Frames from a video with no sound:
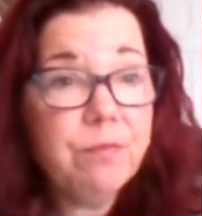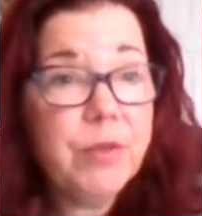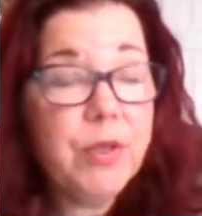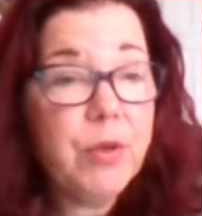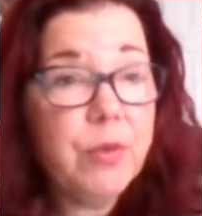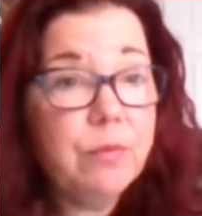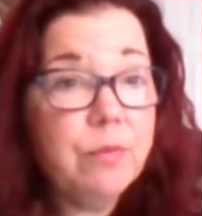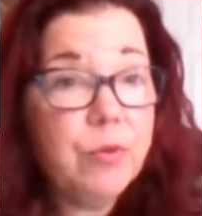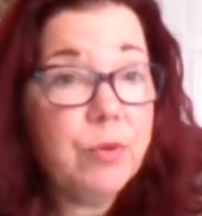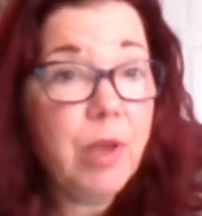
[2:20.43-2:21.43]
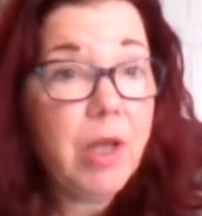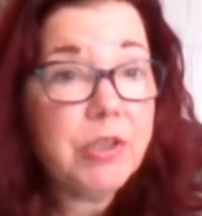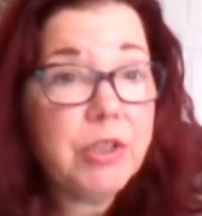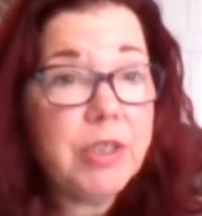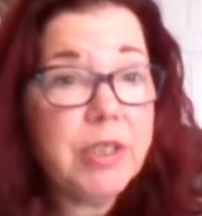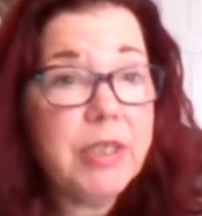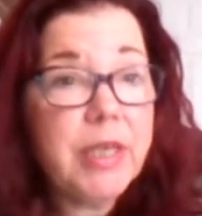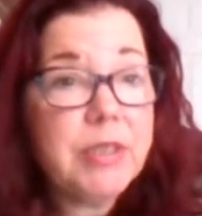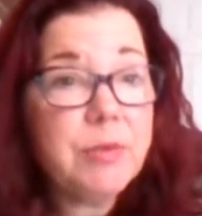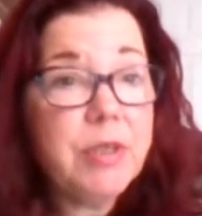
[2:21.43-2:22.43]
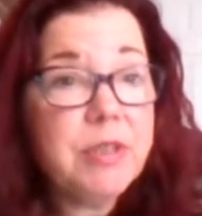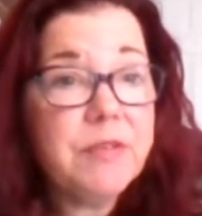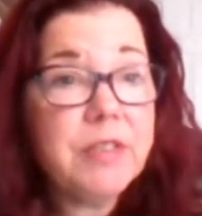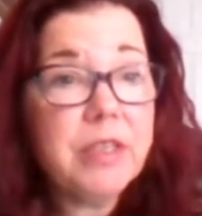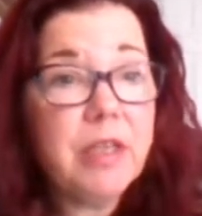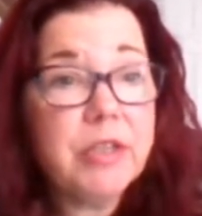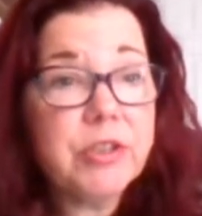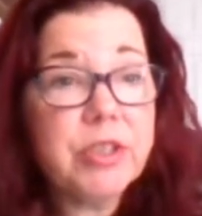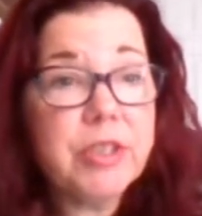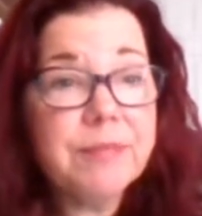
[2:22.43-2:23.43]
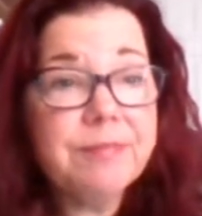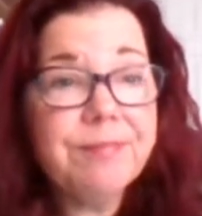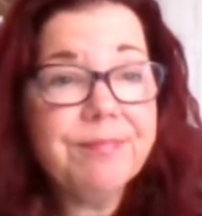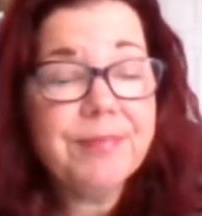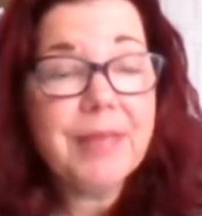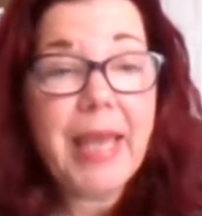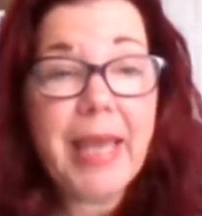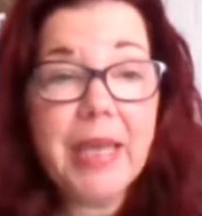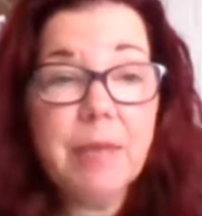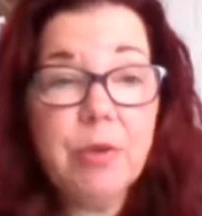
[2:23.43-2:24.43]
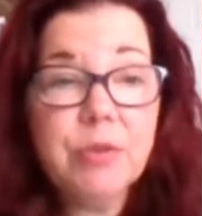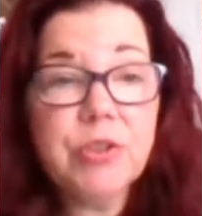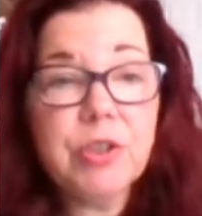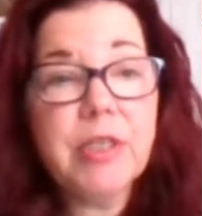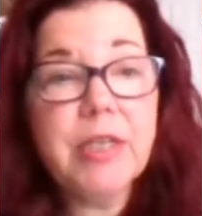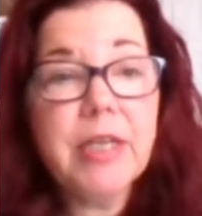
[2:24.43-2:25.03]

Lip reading: neurologically as well as physiologically and emotionally.